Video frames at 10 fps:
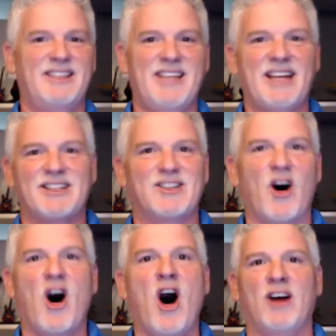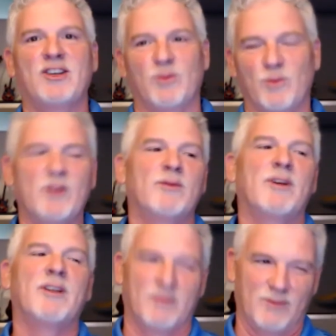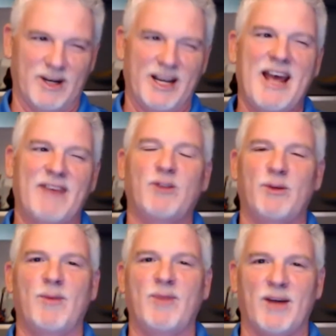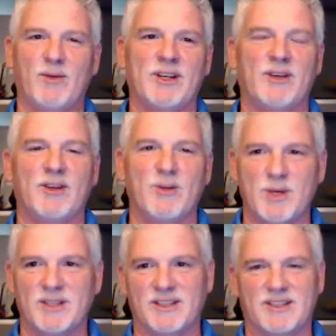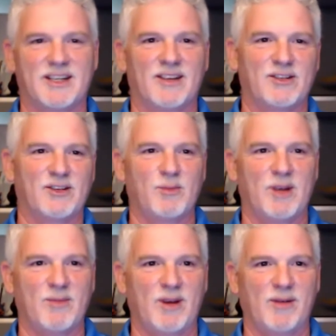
That's awesome. We're going to have, yep, to remember that. We can go into business together someday, maybe.